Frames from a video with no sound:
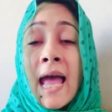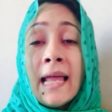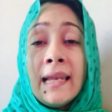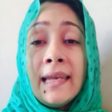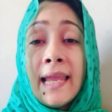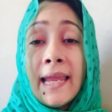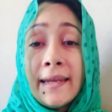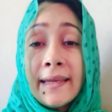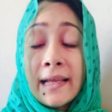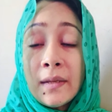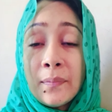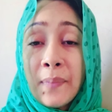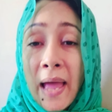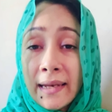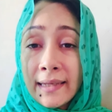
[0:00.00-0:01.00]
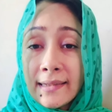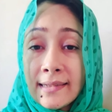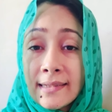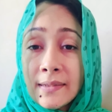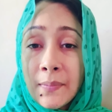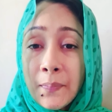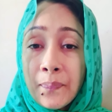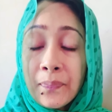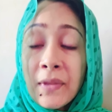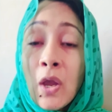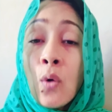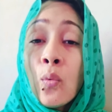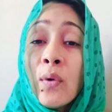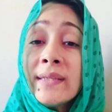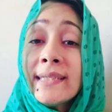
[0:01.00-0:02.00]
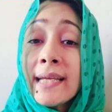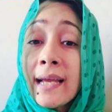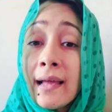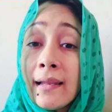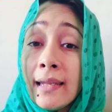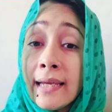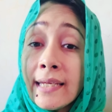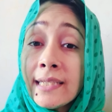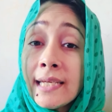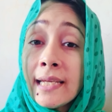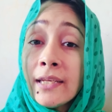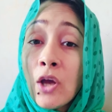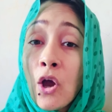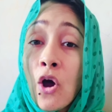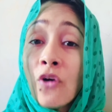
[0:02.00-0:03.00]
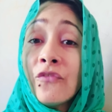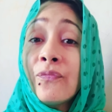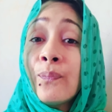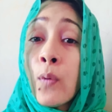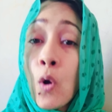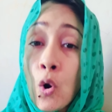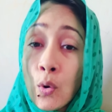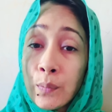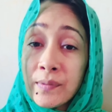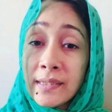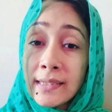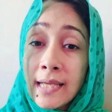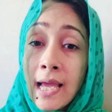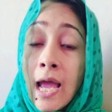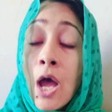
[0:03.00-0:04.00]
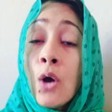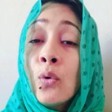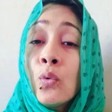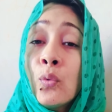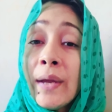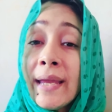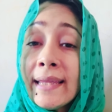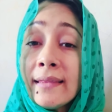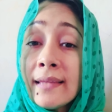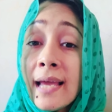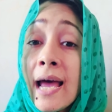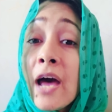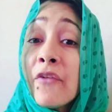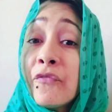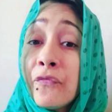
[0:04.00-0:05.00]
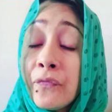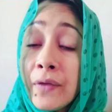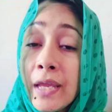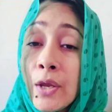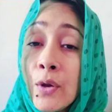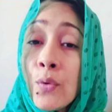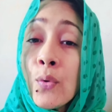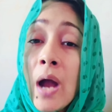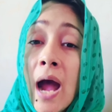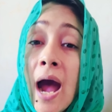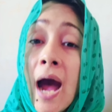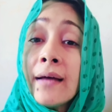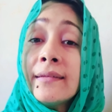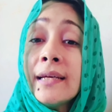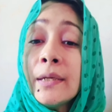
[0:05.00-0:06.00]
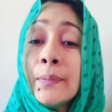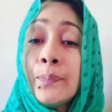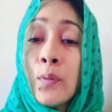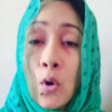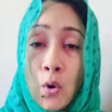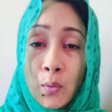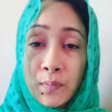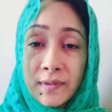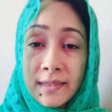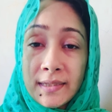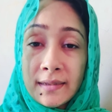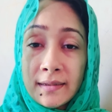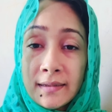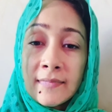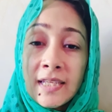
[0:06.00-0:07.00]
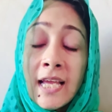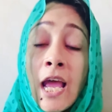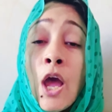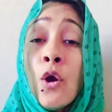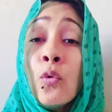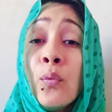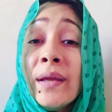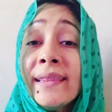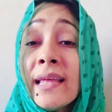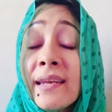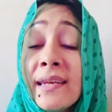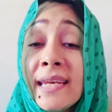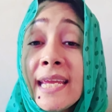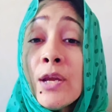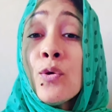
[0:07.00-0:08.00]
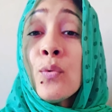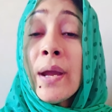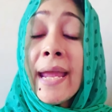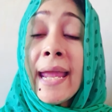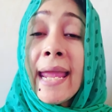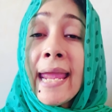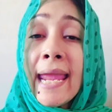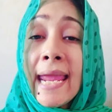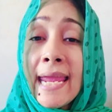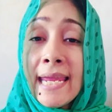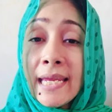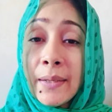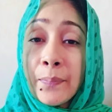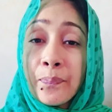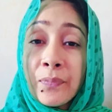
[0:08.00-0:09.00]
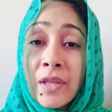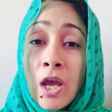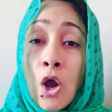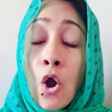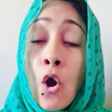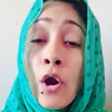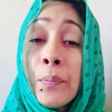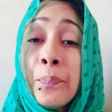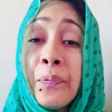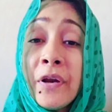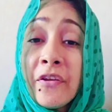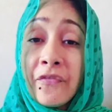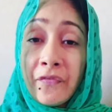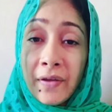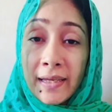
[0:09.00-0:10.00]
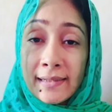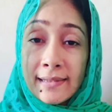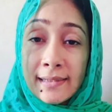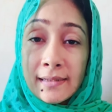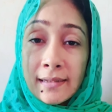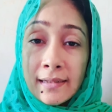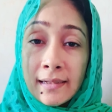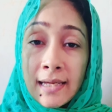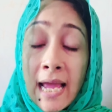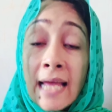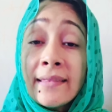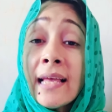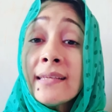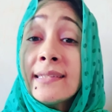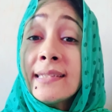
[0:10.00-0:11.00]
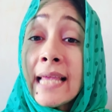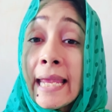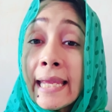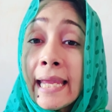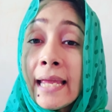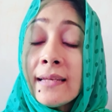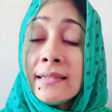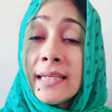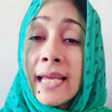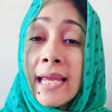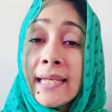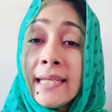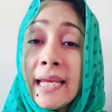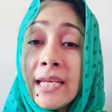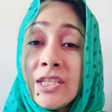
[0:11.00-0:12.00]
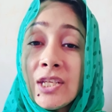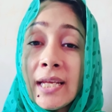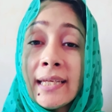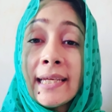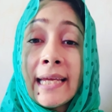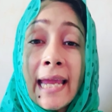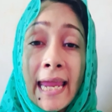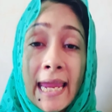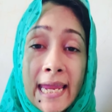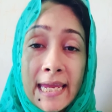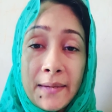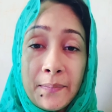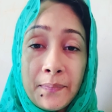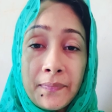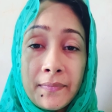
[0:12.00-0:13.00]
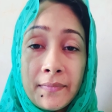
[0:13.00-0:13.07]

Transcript: Lyrical ballads was a collection of poems with a few other poems. With a new aim or preface, the second edition came